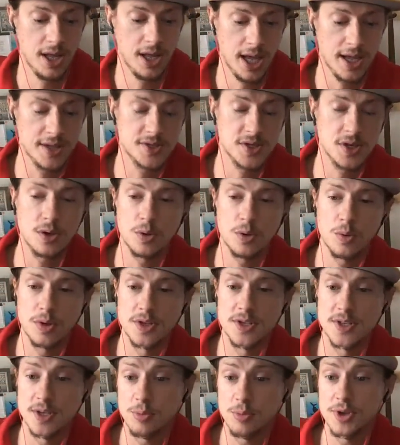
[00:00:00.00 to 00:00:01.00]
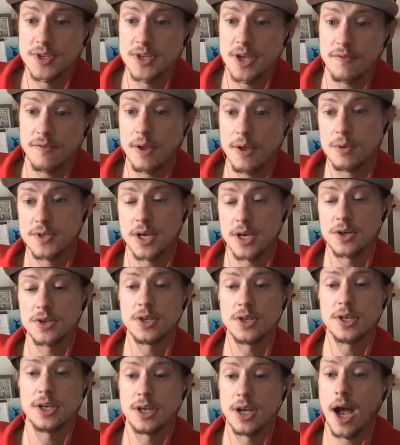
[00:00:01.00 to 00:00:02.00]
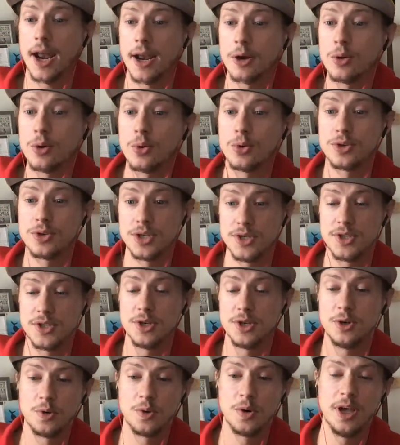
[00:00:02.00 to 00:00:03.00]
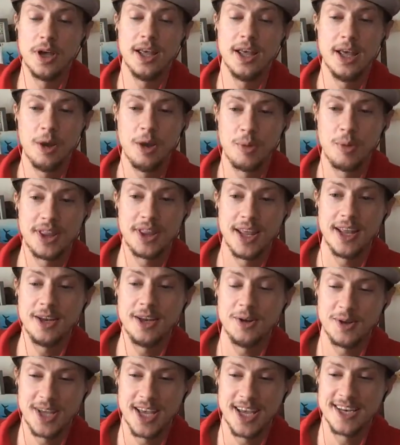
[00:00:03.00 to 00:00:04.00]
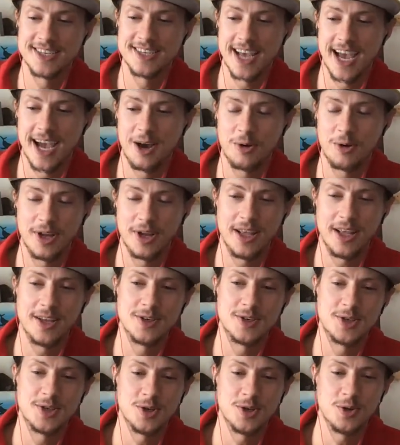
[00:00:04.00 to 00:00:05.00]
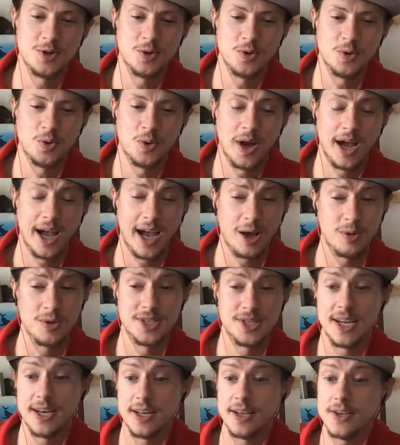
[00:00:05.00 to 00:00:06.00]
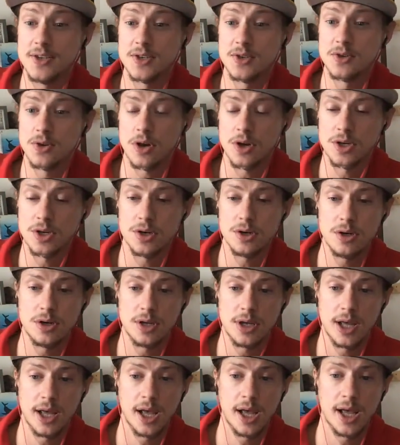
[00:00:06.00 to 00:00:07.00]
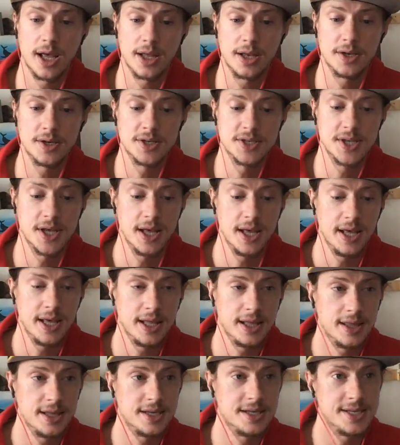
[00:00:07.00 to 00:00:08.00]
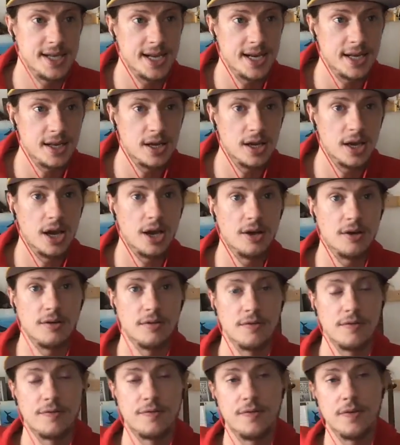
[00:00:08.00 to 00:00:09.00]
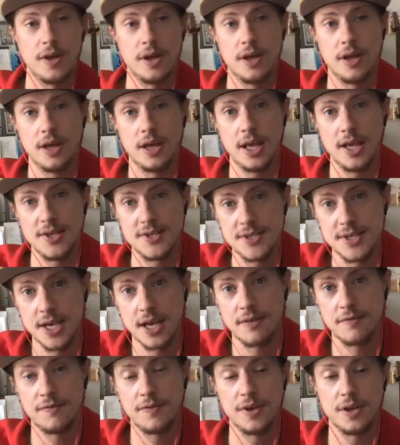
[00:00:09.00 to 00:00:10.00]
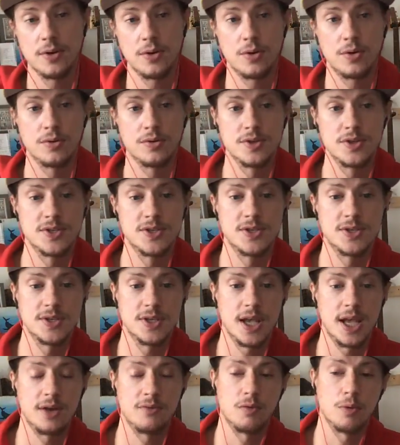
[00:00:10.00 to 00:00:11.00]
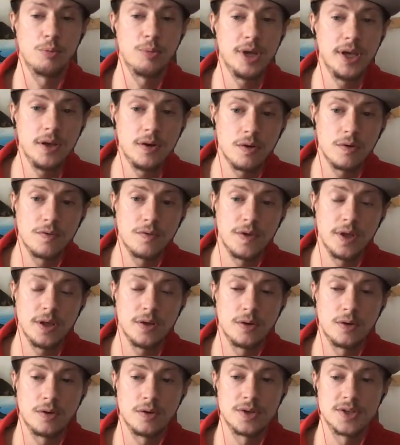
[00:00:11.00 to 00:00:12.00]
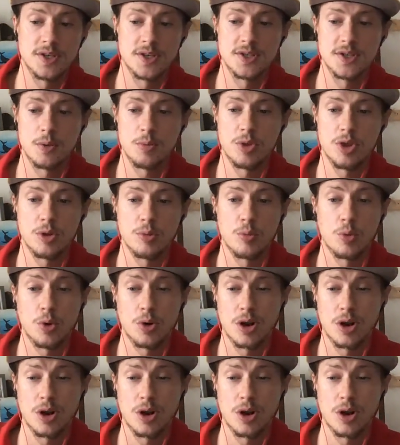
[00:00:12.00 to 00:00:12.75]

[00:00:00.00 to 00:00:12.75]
And so with simple stuff, that was actually kind of cool to do. But then you get down into how data is structured and the data of ACF fields and repeater fields and some of their more